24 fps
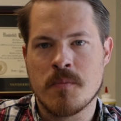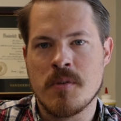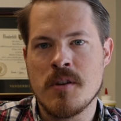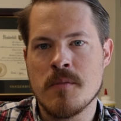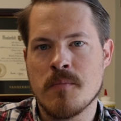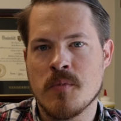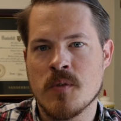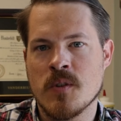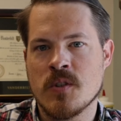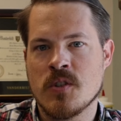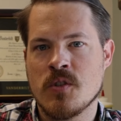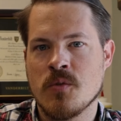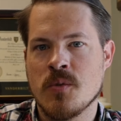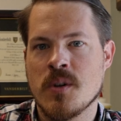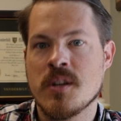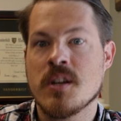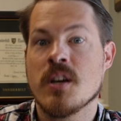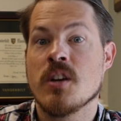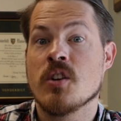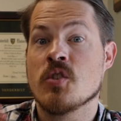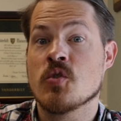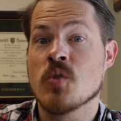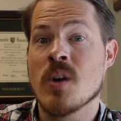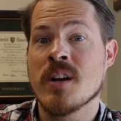people into it,
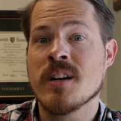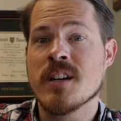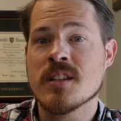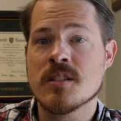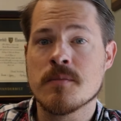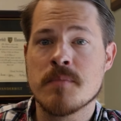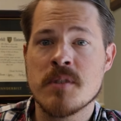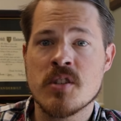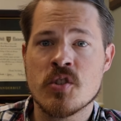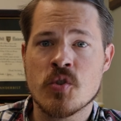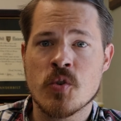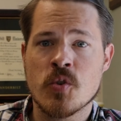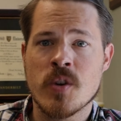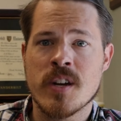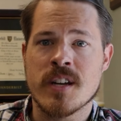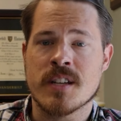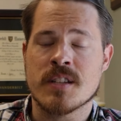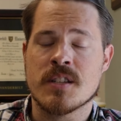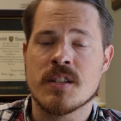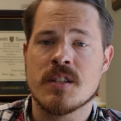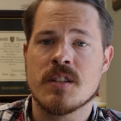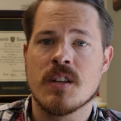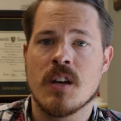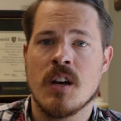try not to be
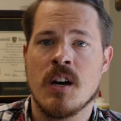tricked.